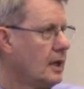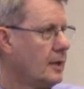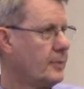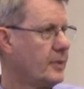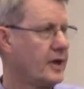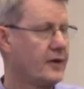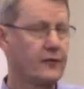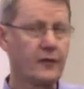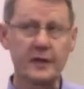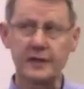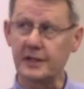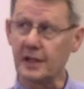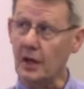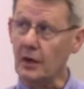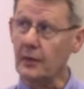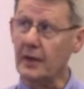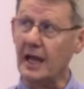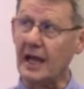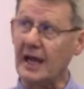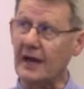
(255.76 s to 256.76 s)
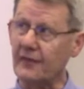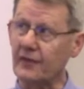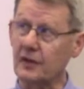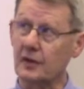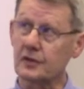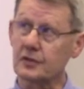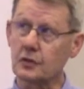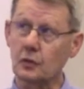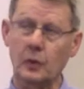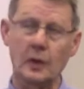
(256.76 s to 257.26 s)
But if we don't have
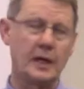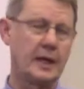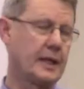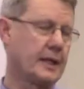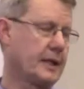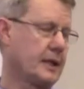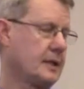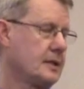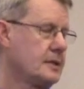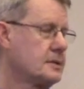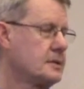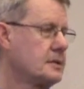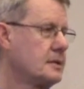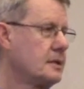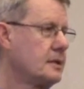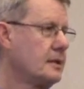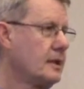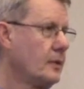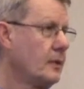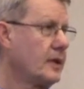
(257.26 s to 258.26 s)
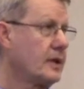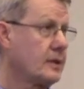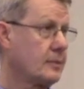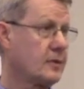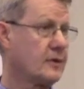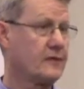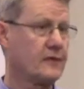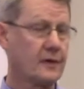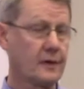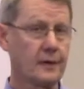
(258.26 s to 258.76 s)
those qualities, then we can
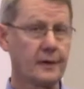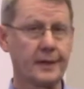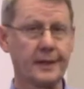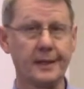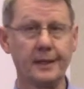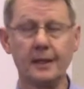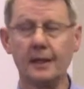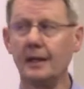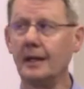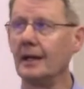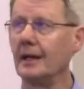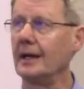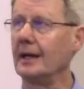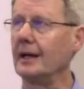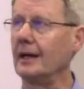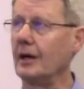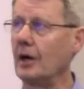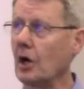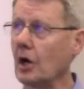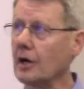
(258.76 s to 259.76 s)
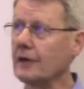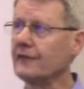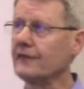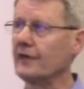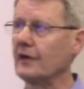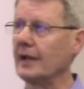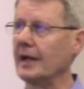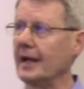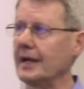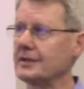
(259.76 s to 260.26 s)
be very uh,
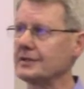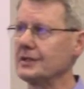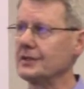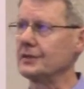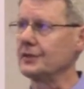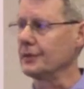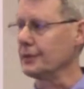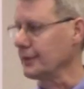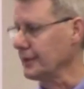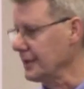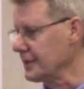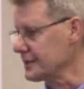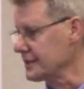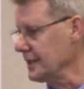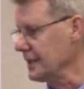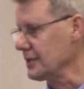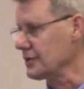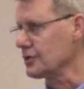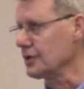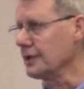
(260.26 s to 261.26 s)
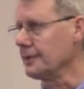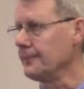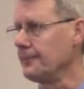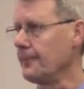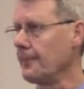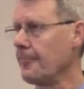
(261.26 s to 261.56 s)
harmful actually to an organization.